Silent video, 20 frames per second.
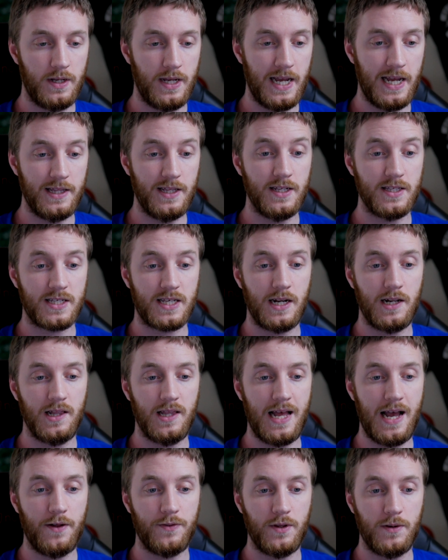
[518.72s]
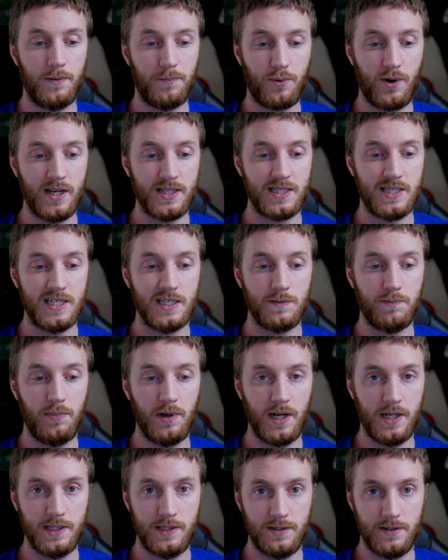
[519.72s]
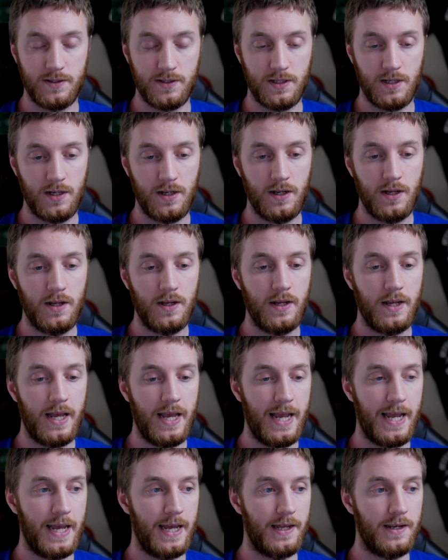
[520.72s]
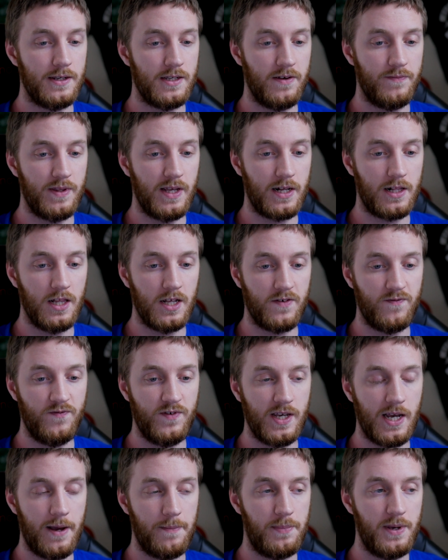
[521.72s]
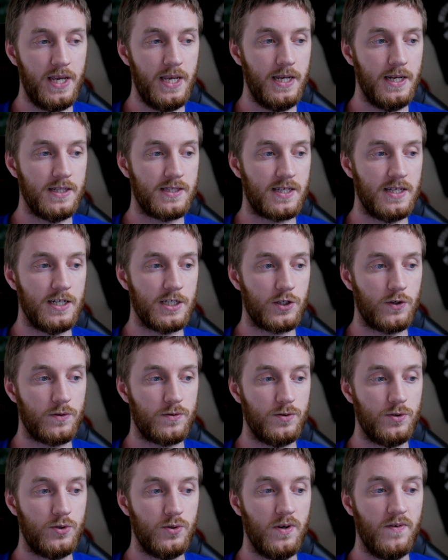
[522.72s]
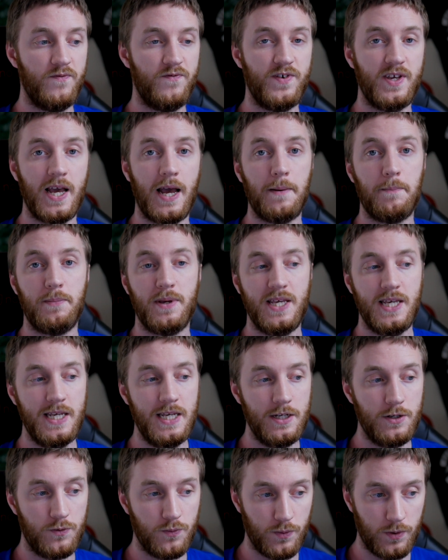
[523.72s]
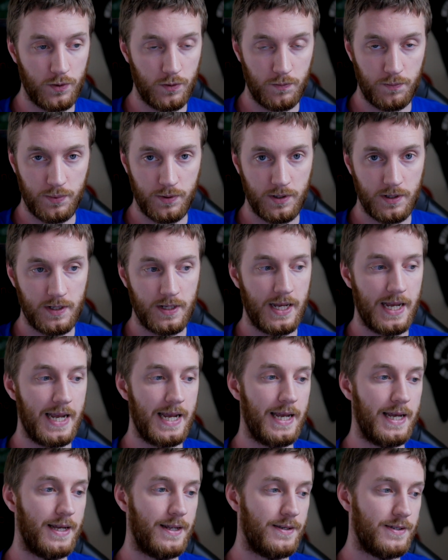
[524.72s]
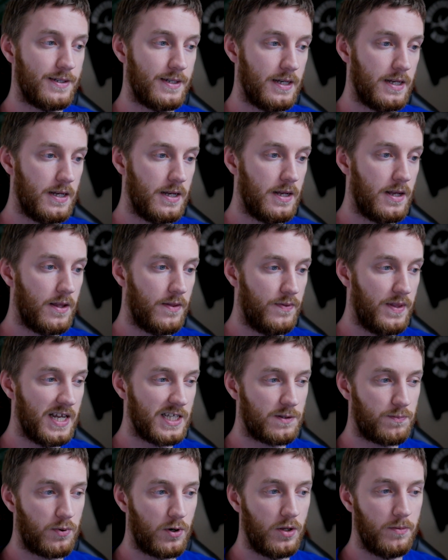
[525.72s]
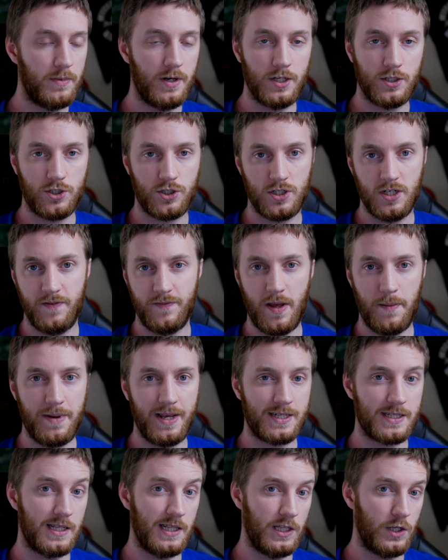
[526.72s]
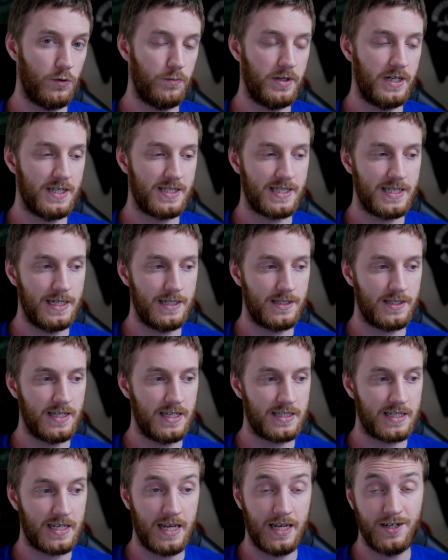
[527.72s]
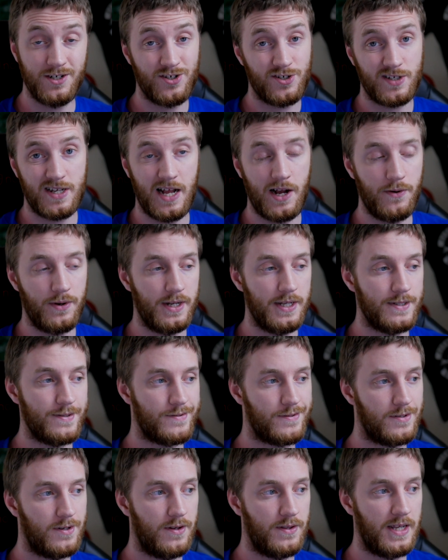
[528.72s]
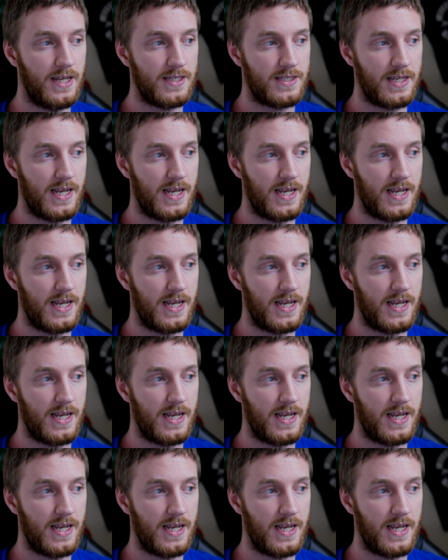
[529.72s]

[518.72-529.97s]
and then it's going to allow them to press these buttons. And if they click VIP, it's going to switch into a VIP group. And that's pretty much, if that makes a little bit of sense, that's kind of just how it is on that